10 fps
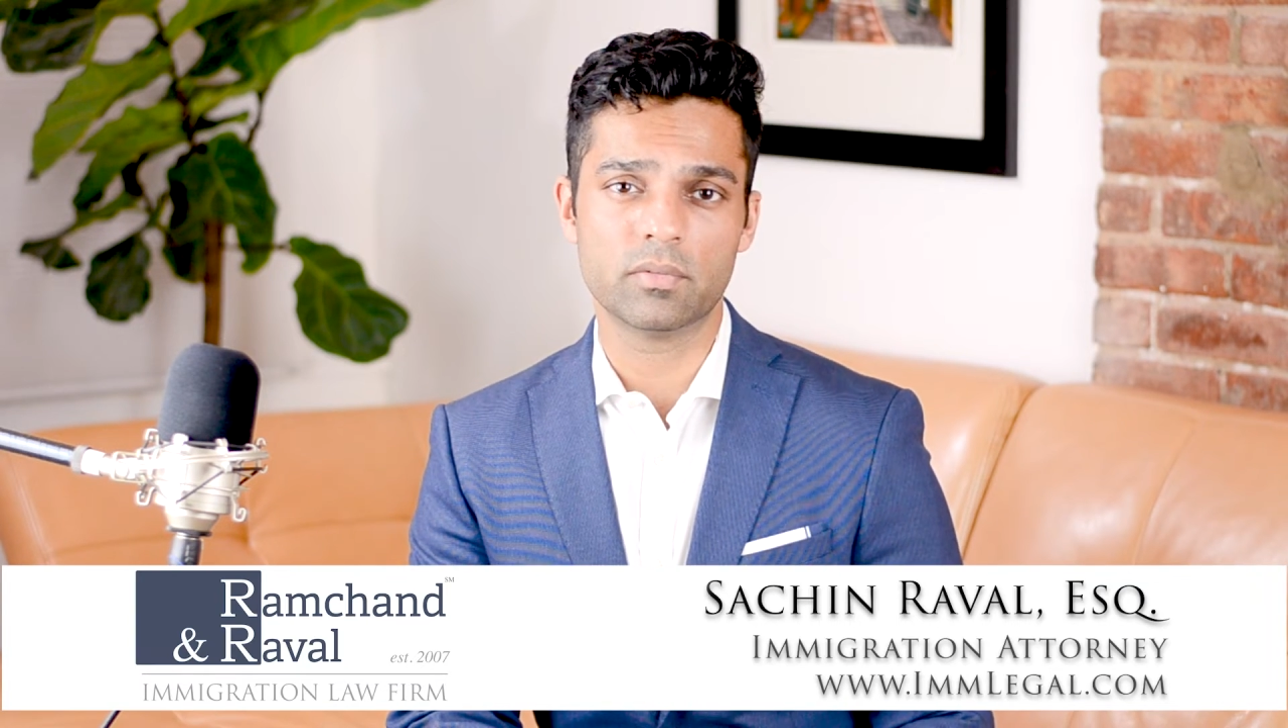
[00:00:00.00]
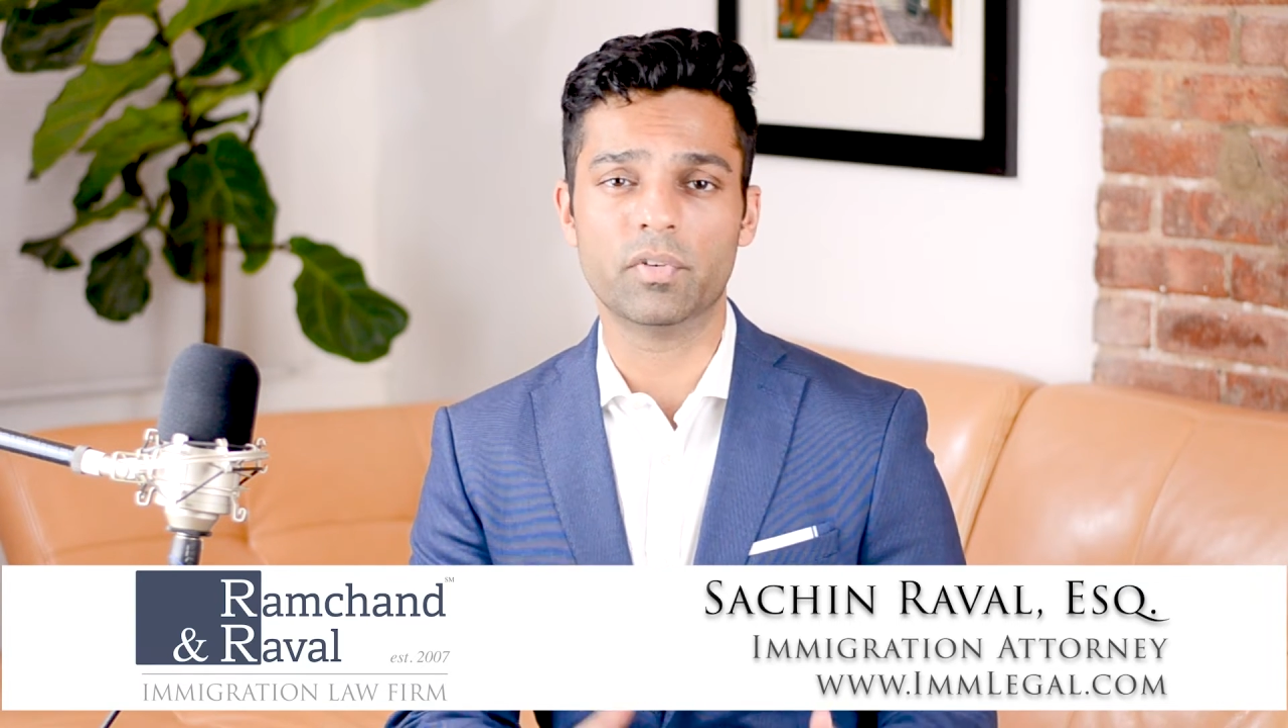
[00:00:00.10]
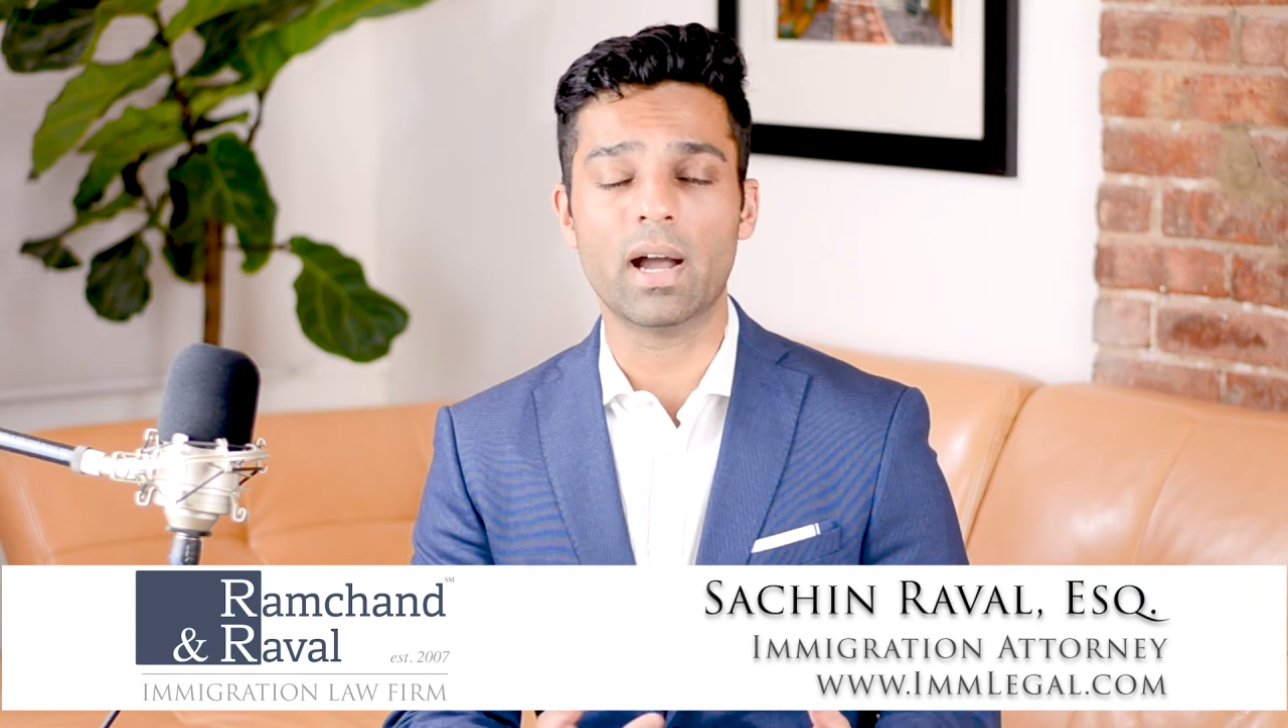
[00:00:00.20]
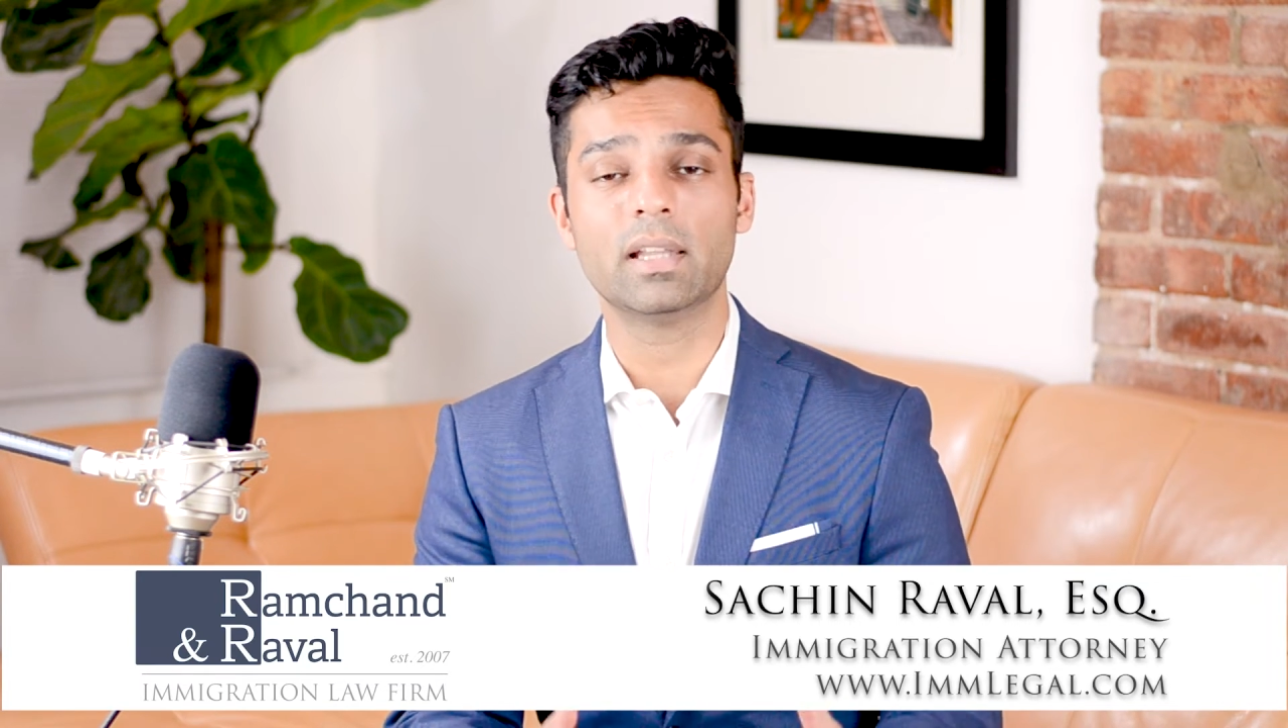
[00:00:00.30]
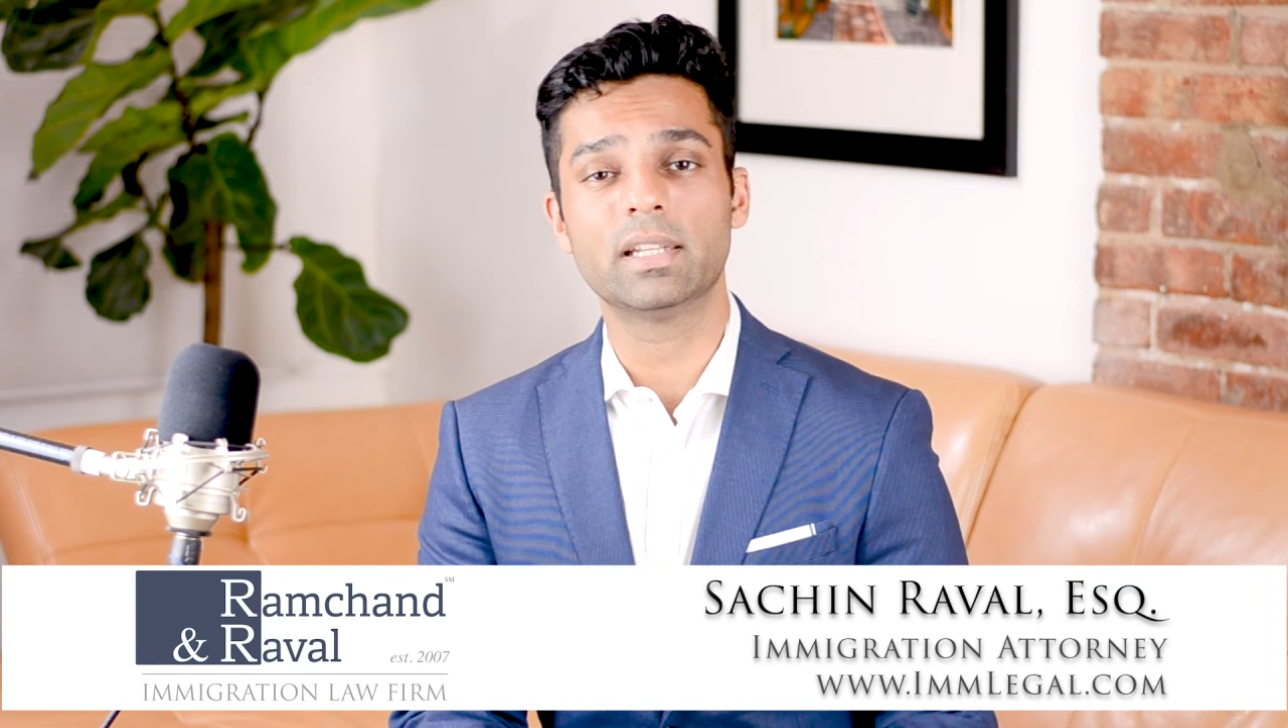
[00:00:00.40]

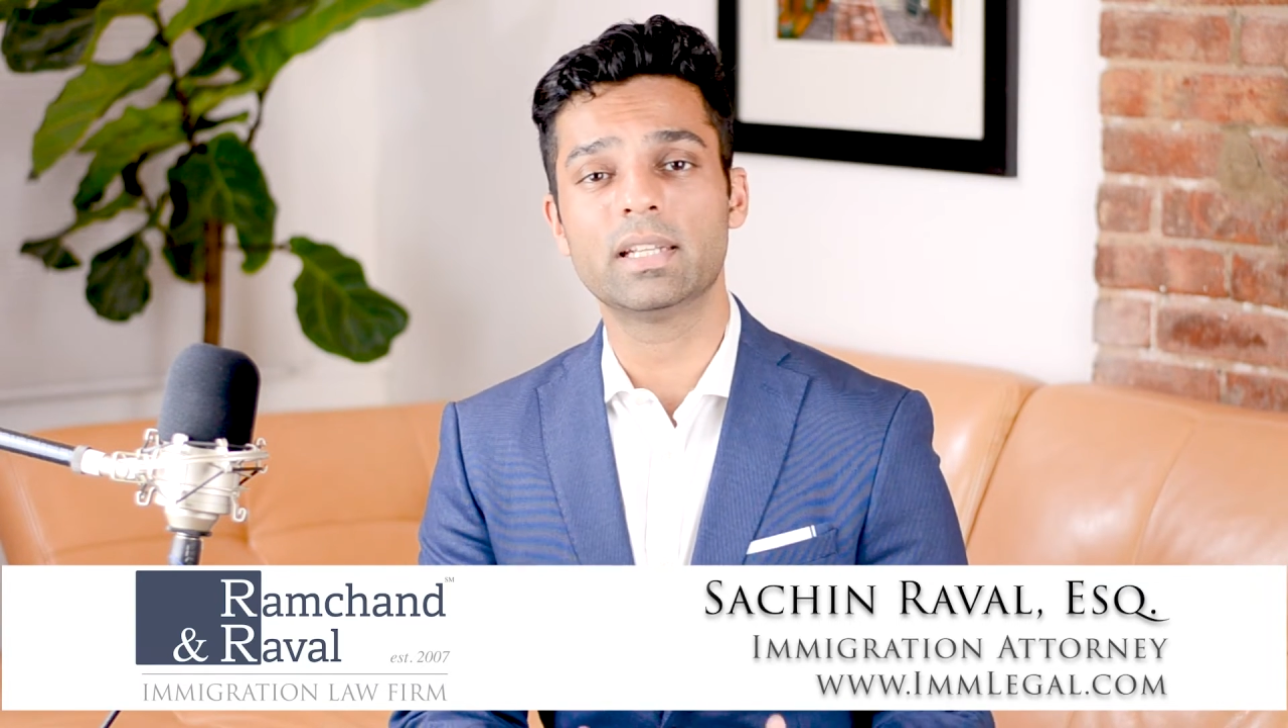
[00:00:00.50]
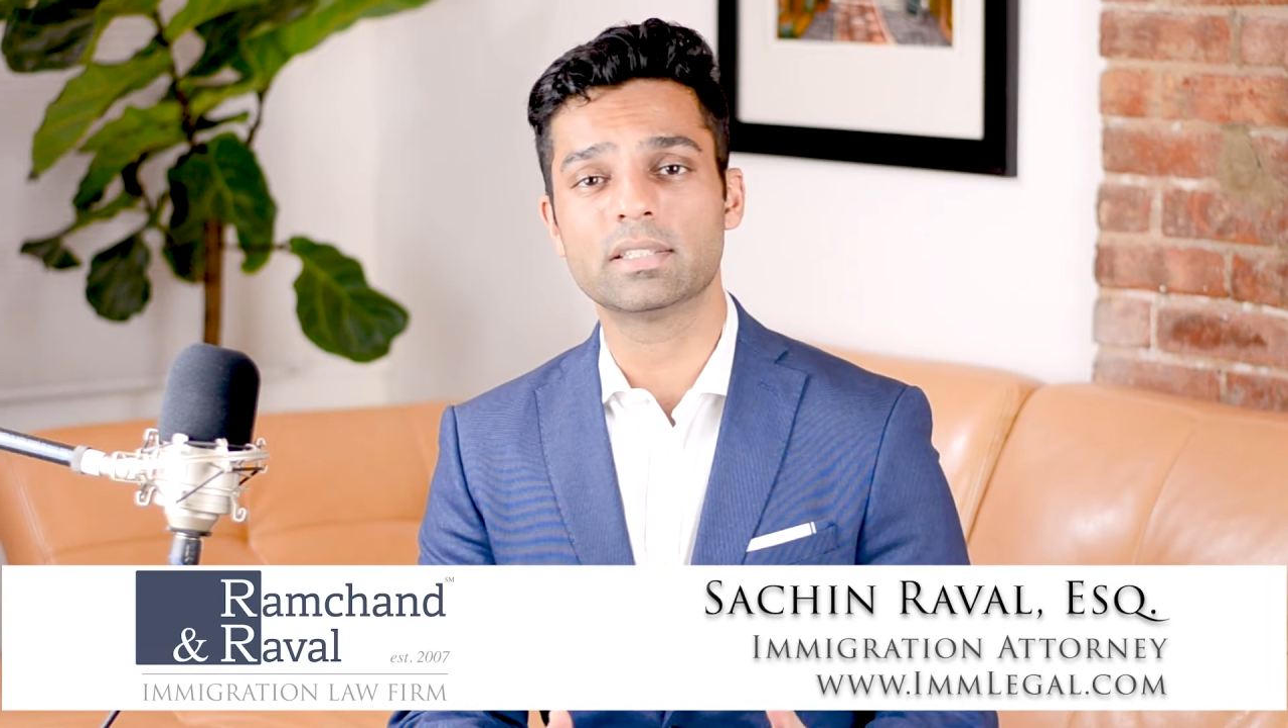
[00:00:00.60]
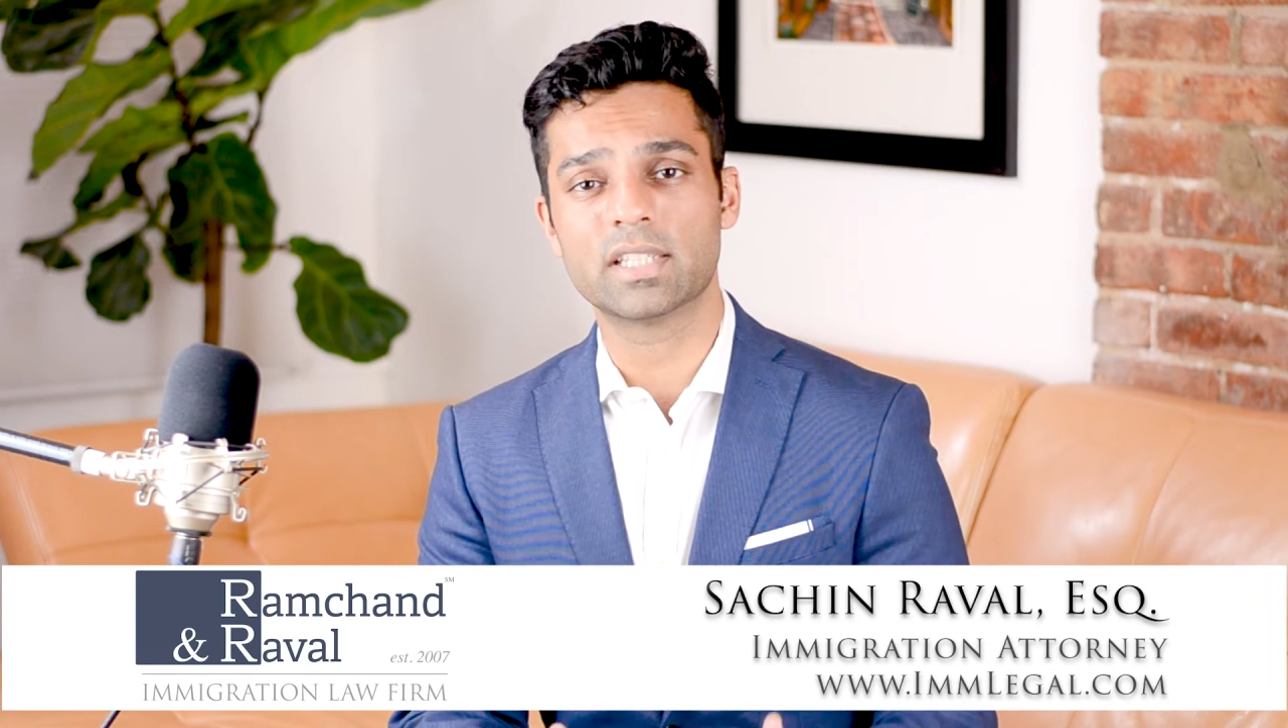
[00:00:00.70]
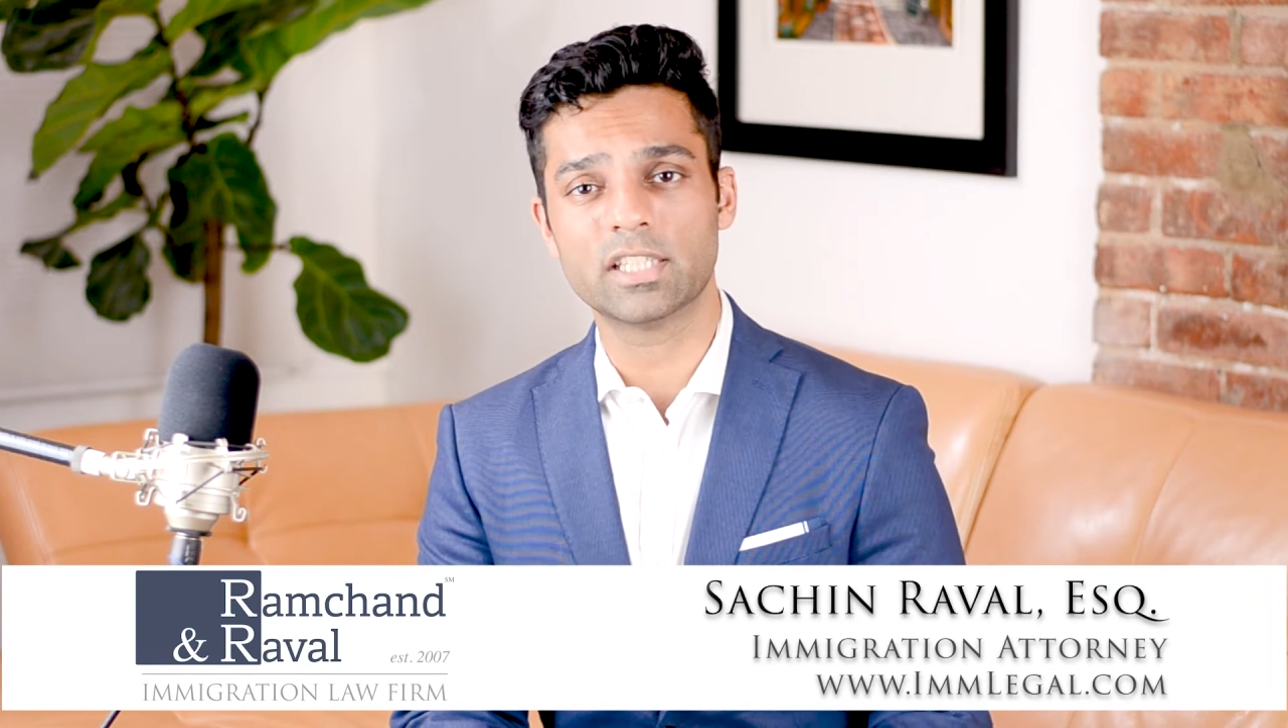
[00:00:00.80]
violating his